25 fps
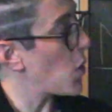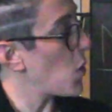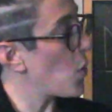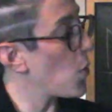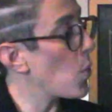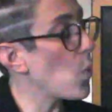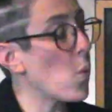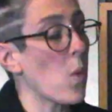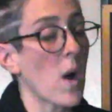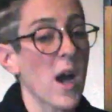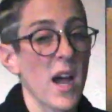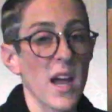
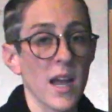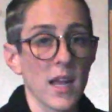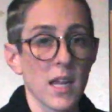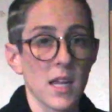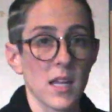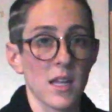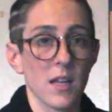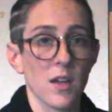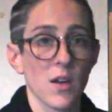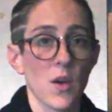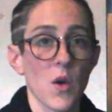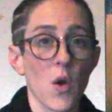
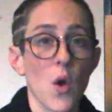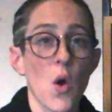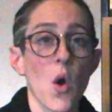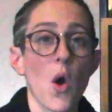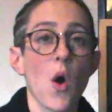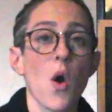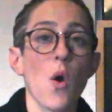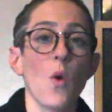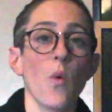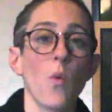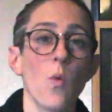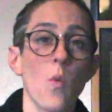Y.
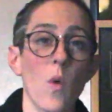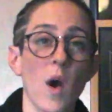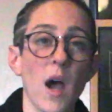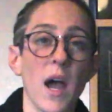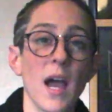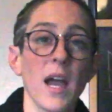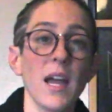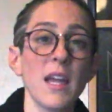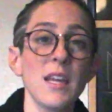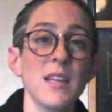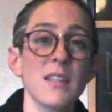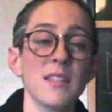
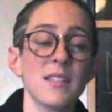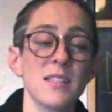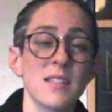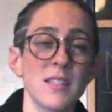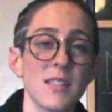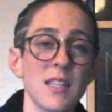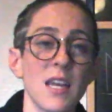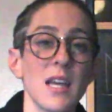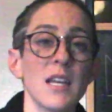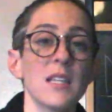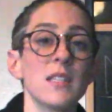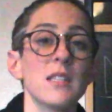Y
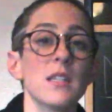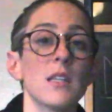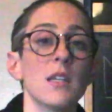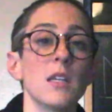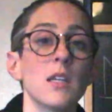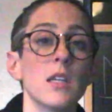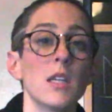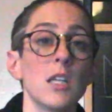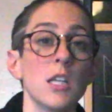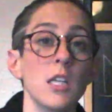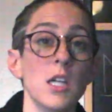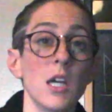says
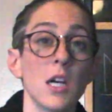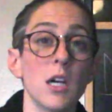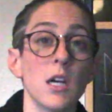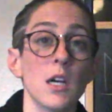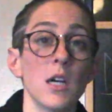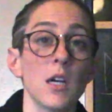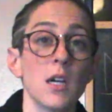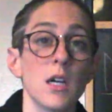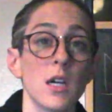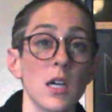yes.